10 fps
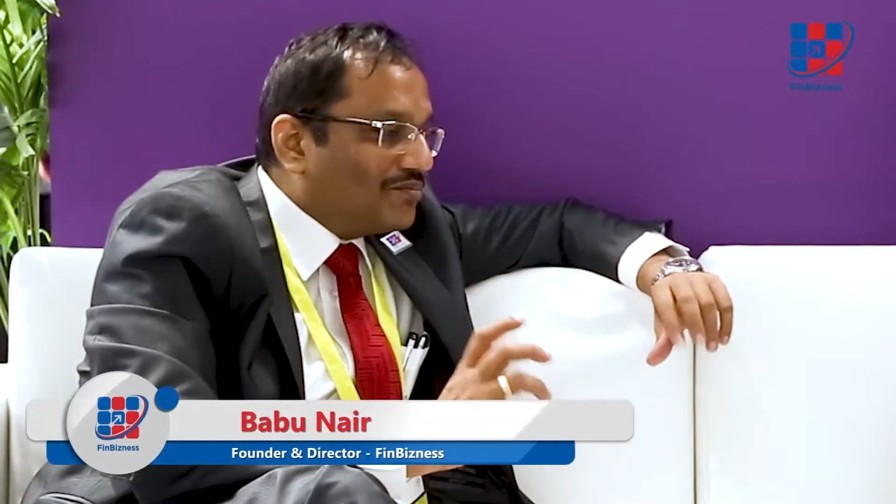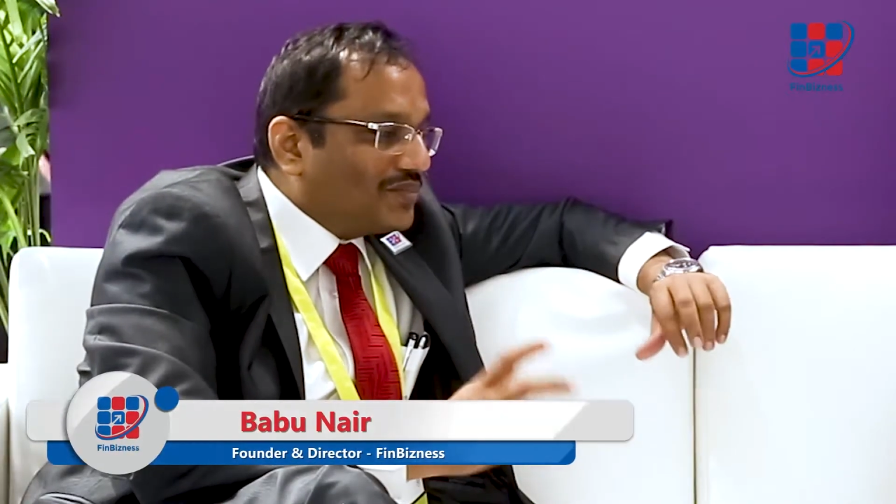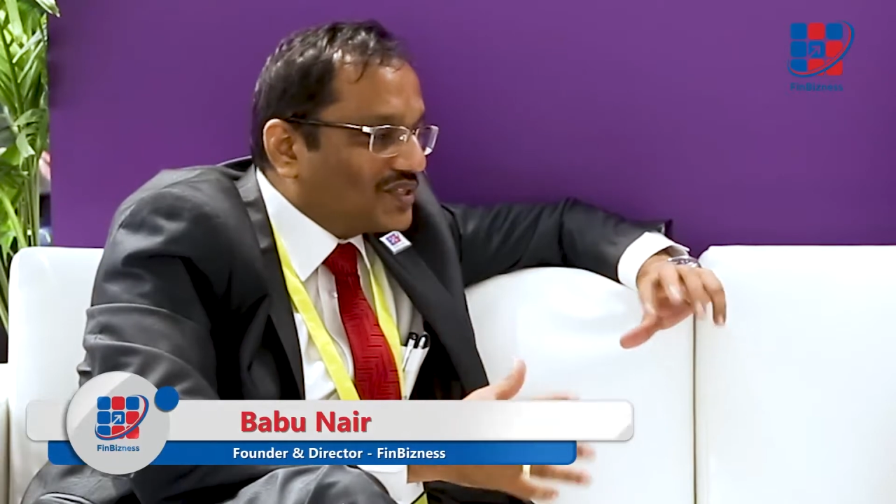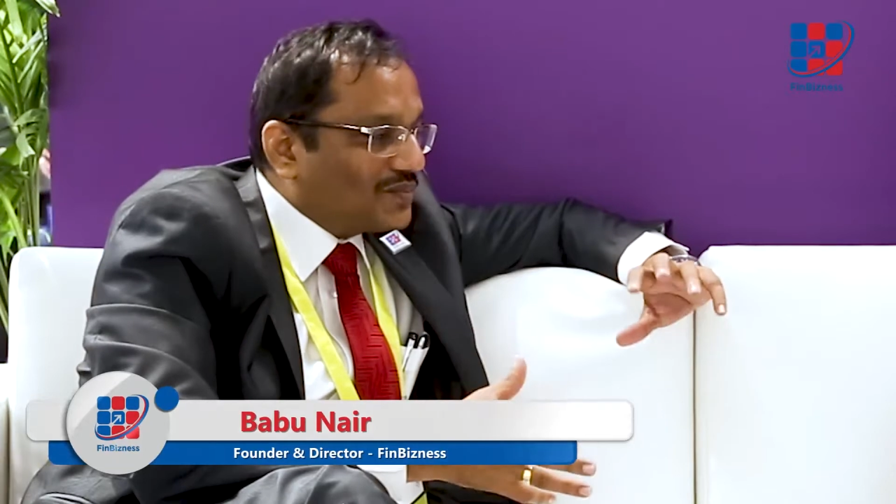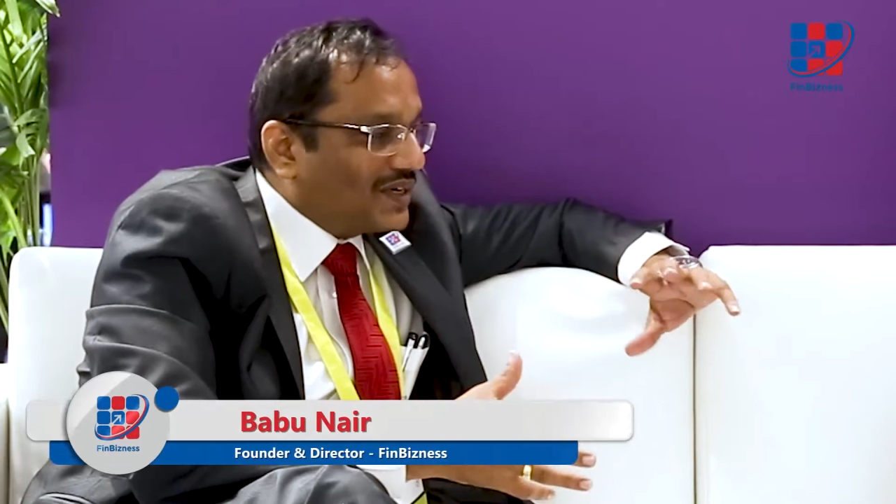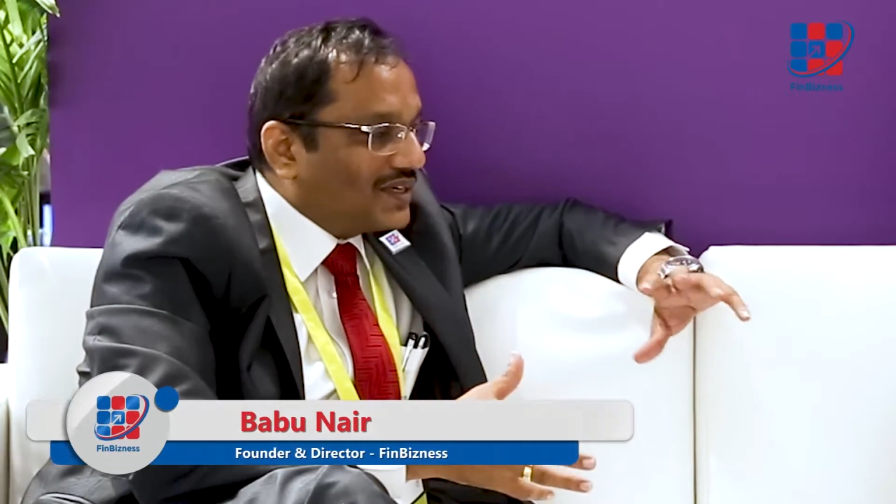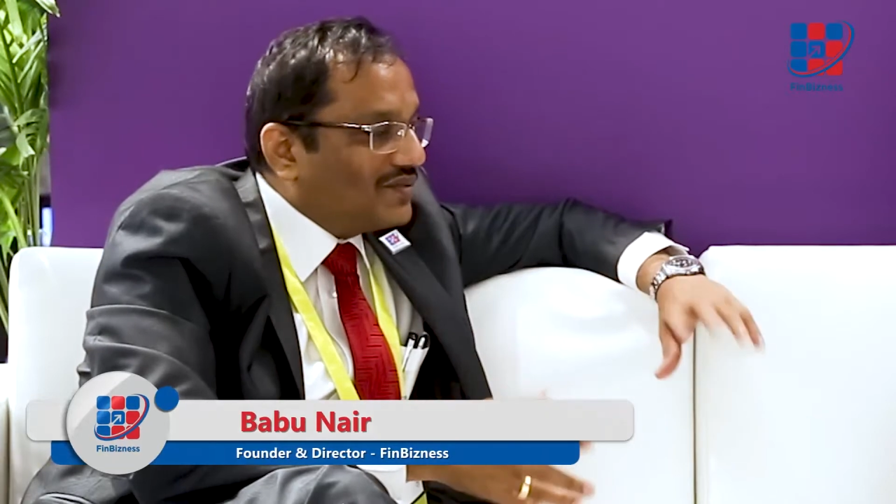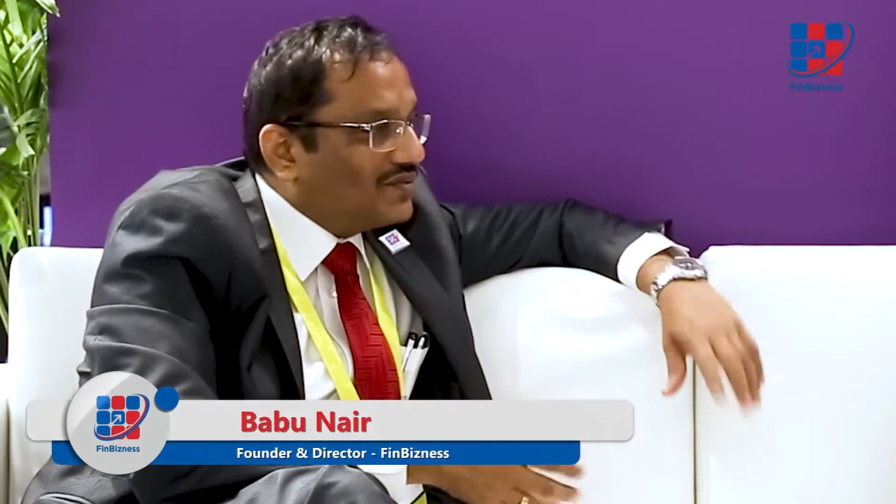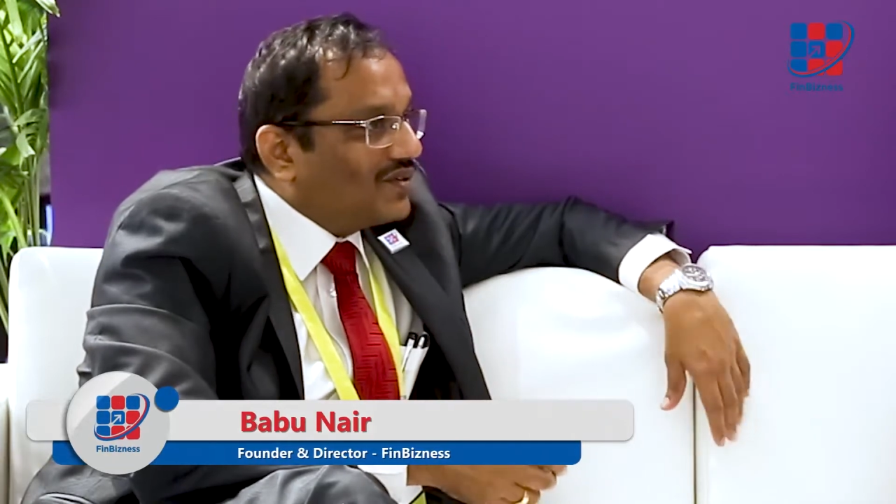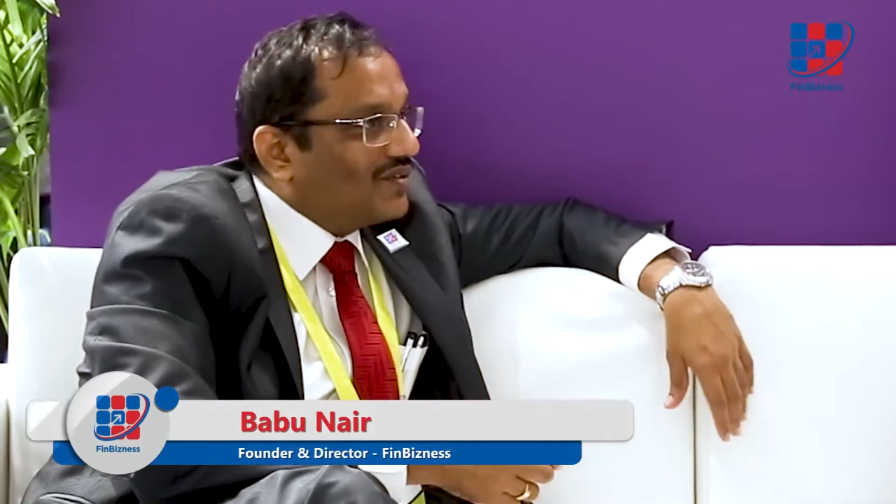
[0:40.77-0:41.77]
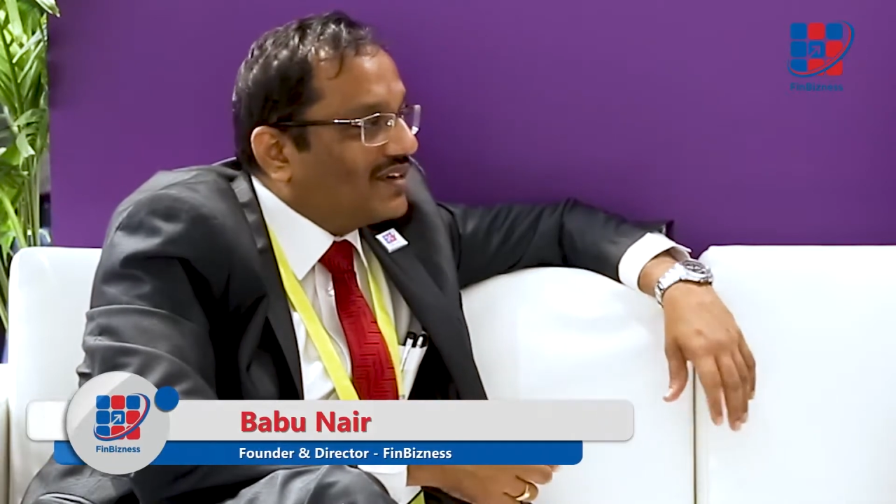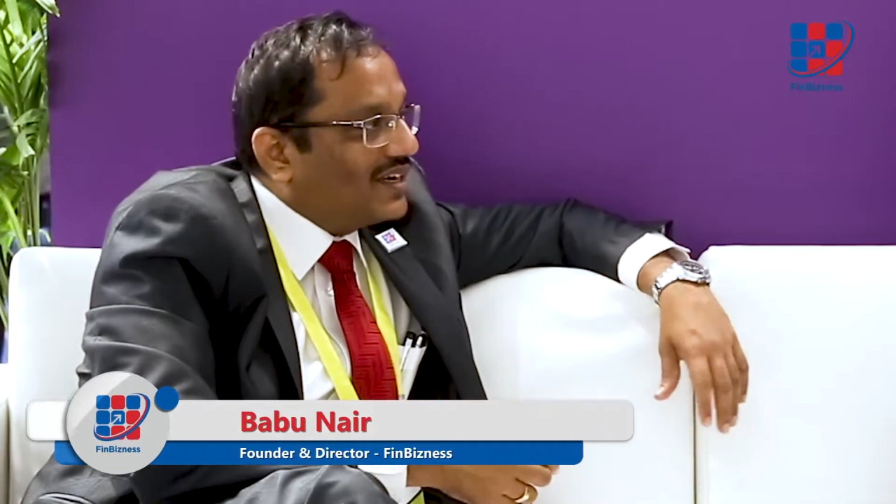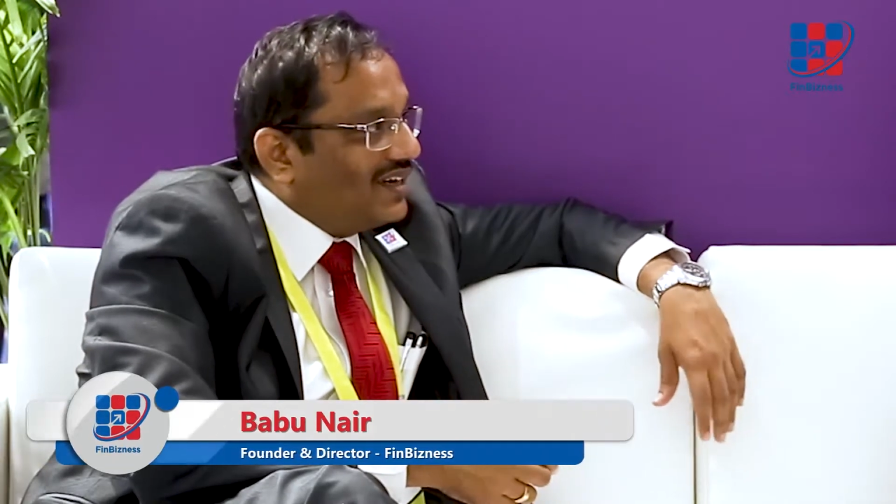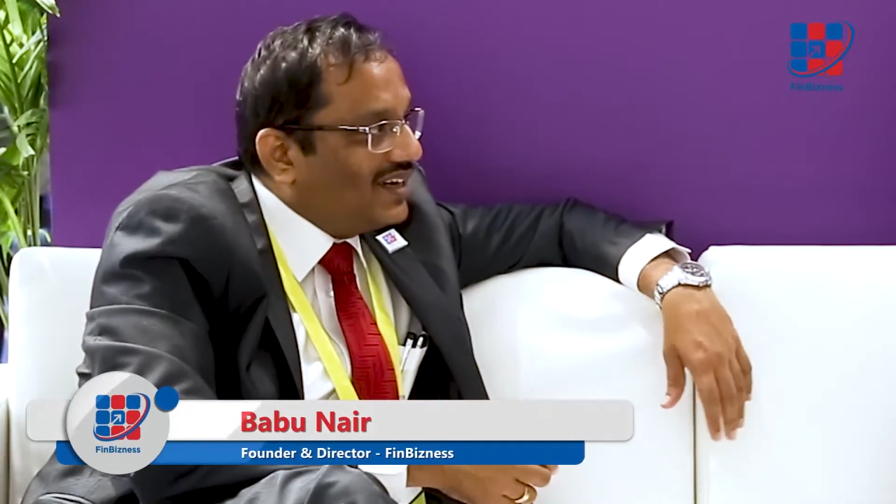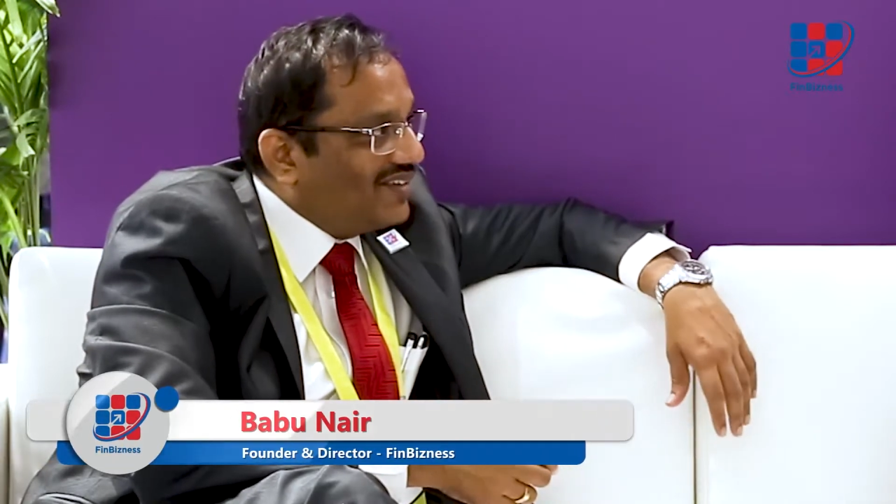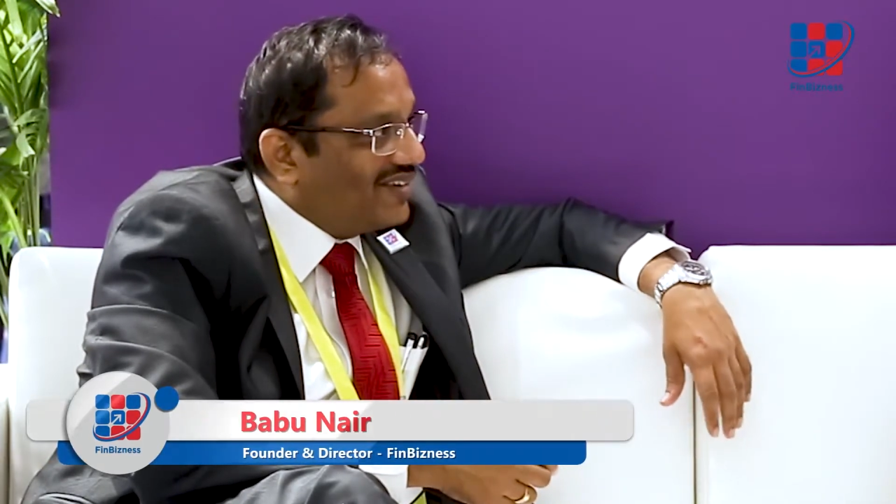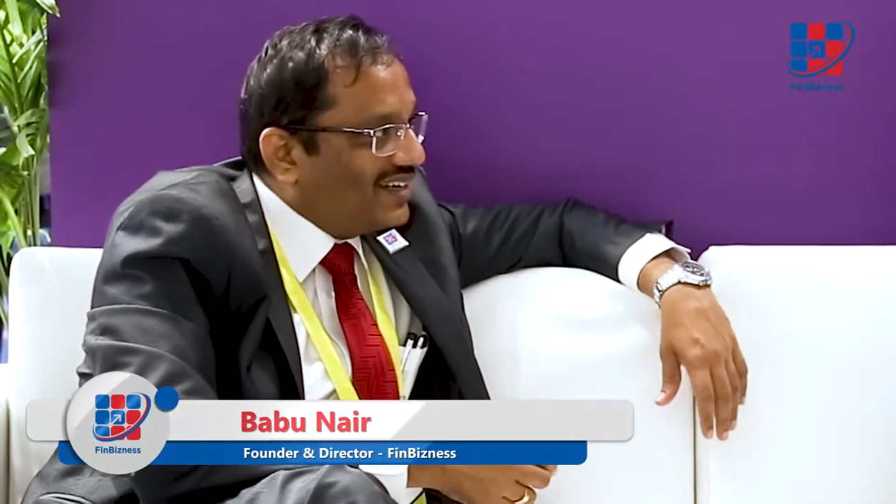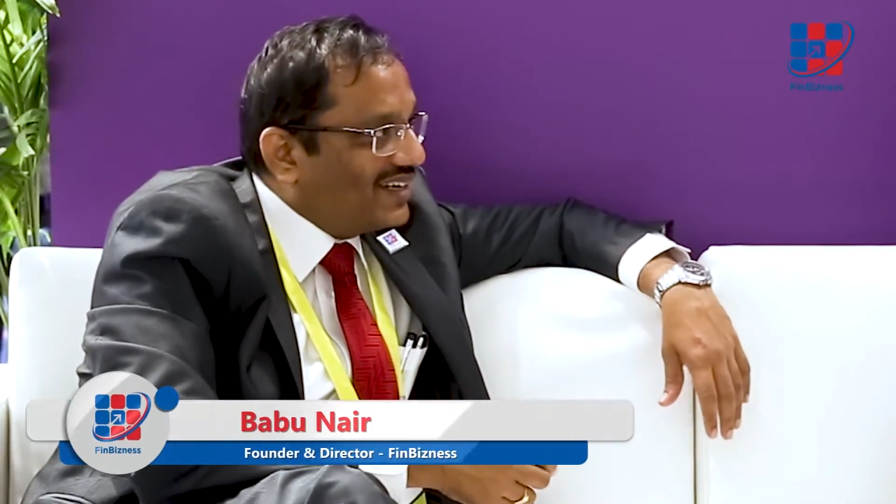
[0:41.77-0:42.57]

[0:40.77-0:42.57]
perspectives on regulatory